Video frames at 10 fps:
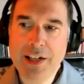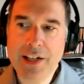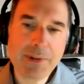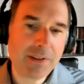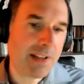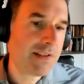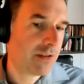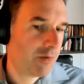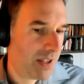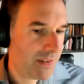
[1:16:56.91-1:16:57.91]
Now that that's
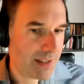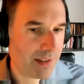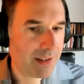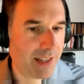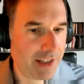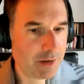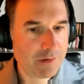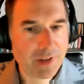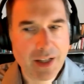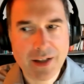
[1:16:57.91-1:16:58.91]
sort of been taken care
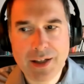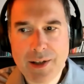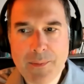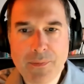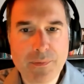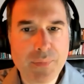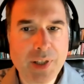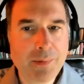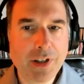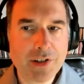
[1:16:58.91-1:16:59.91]
of,
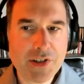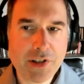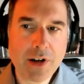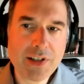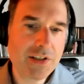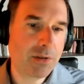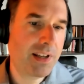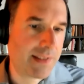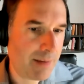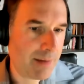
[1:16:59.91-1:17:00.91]
people are starting to
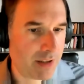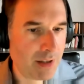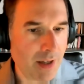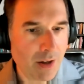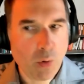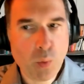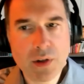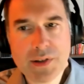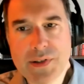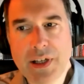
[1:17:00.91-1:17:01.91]
examine
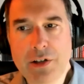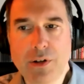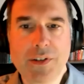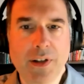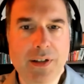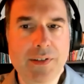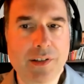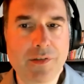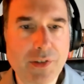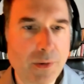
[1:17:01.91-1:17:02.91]
what an
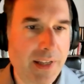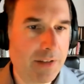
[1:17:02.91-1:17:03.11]
alternative to that